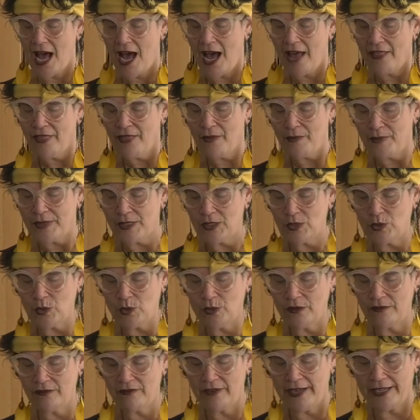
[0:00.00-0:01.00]
On the
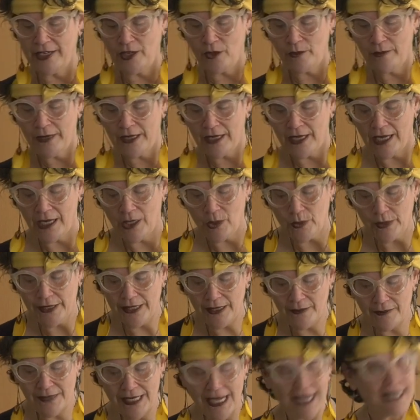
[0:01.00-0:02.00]
pasuk, Vayomer
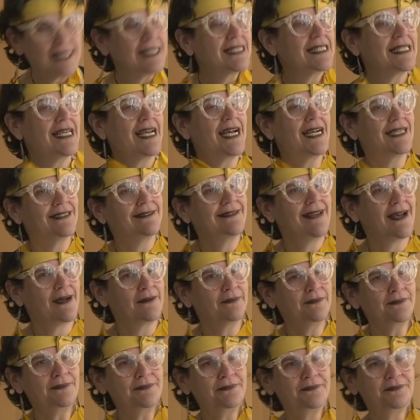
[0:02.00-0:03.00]
Elohim na'aseh
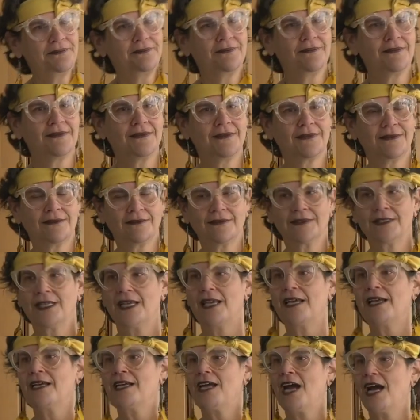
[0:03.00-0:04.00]
Adam,
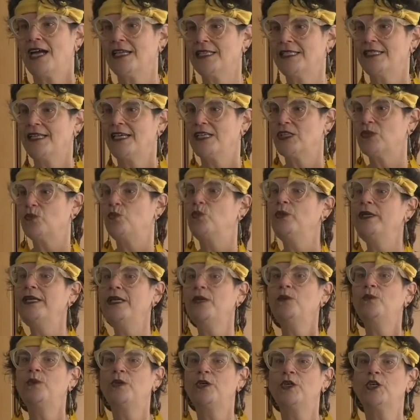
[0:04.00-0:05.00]
God says,
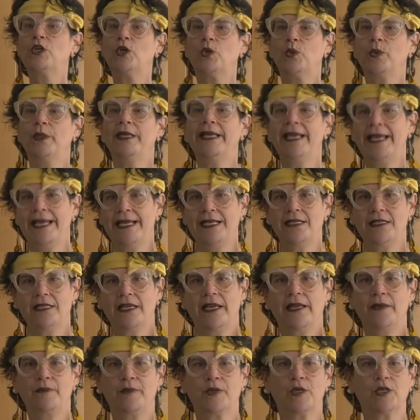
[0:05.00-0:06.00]
we will create
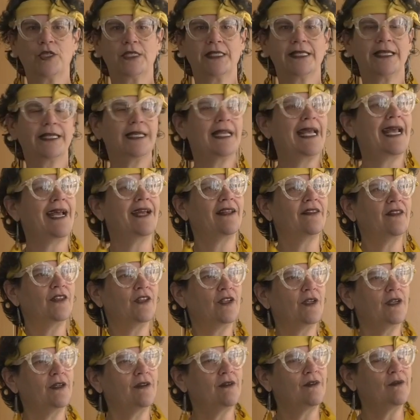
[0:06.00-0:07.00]
a person. And
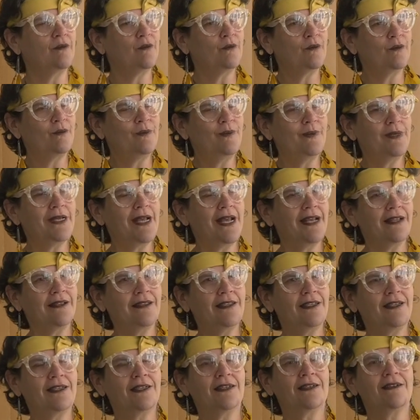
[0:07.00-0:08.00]

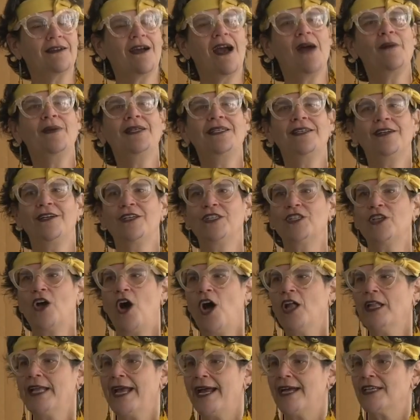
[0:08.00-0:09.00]
the commentaries
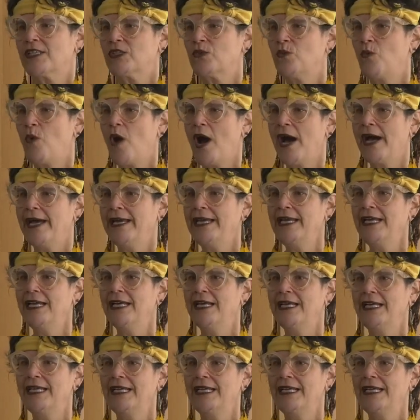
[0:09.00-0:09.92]
all ask why